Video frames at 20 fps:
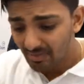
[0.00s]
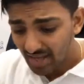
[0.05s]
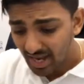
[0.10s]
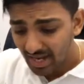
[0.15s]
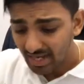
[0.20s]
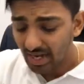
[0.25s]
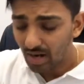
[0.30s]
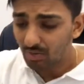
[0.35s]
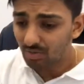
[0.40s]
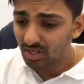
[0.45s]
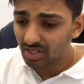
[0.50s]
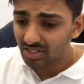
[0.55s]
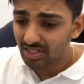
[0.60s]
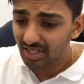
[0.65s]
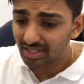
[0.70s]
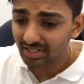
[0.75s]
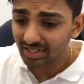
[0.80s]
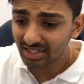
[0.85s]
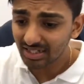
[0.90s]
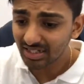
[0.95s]
and I want to
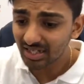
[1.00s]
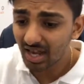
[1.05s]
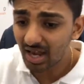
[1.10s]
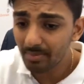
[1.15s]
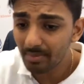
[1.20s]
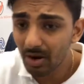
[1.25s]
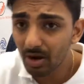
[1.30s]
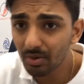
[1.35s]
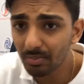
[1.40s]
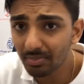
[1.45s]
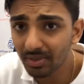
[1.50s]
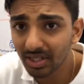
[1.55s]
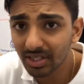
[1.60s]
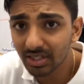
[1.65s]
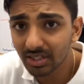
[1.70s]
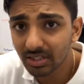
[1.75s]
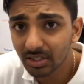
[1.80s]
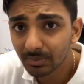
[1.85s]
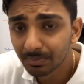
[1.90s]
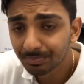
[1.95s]
take this time out
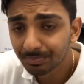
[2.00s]
because